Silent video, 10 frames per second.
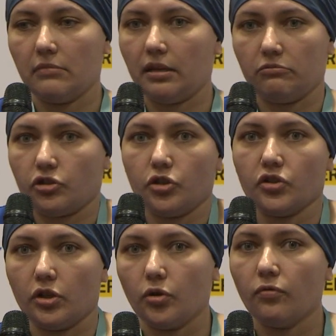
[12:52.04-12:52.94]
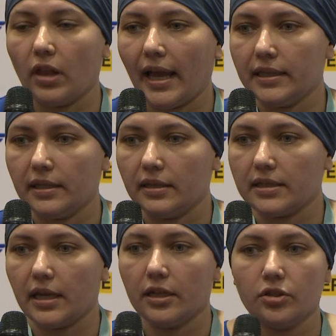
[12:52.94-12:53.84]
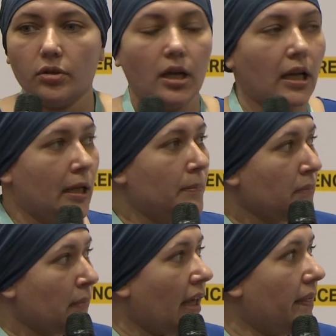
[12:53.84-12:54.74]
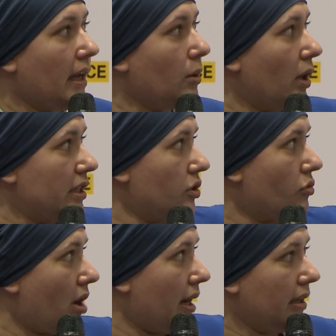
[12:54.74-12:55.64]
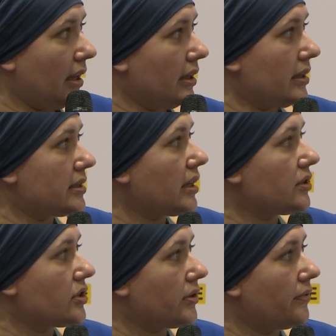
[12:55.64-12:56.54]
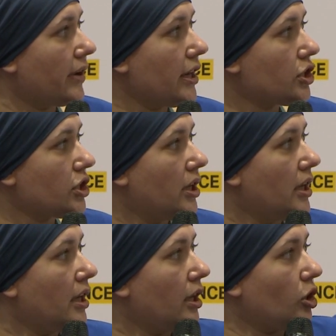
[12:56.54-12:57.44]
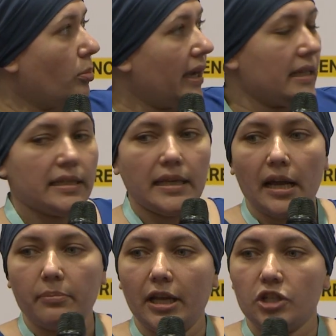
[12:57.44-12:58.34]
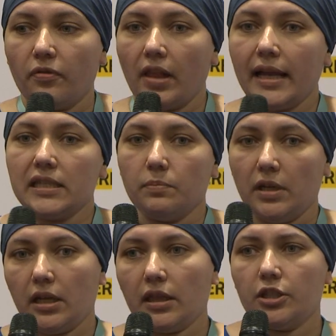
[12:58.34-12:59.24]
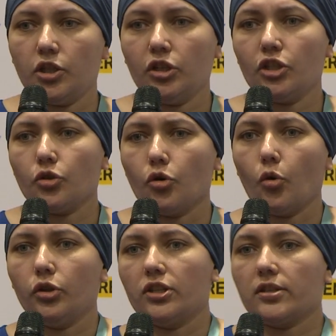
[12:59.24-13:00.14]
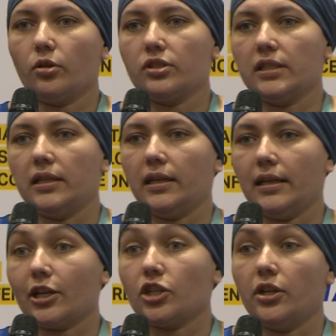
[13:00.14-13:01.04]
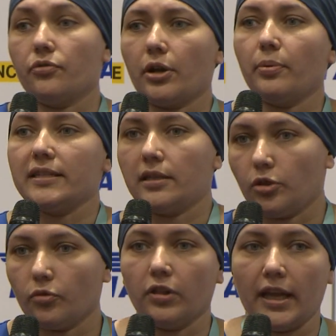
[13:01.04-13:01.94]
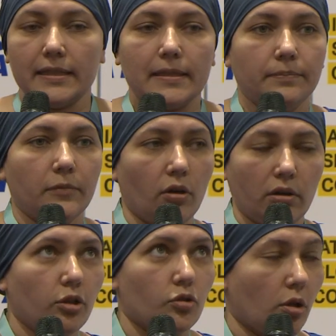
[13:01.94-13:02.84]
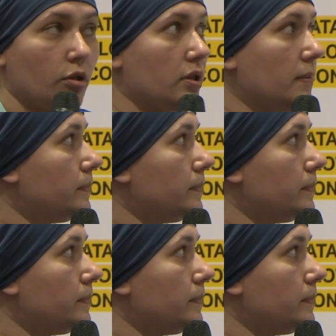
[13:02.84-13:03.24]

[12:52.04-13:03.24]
introduced a new flight in the schedule, and then once you run the status refresh, you might see unmatched flights, meaning that you need to go in the slot set and actually request the new flights, new slots.